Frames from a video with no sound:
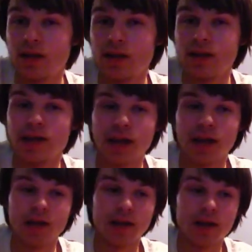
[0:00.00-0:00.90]

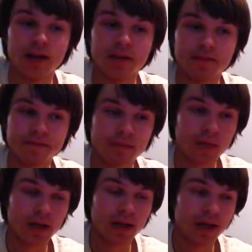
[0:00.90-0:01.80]
And
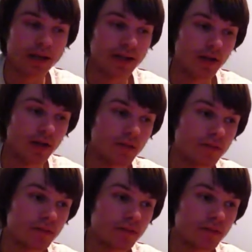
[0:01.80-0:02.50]
yeah, so,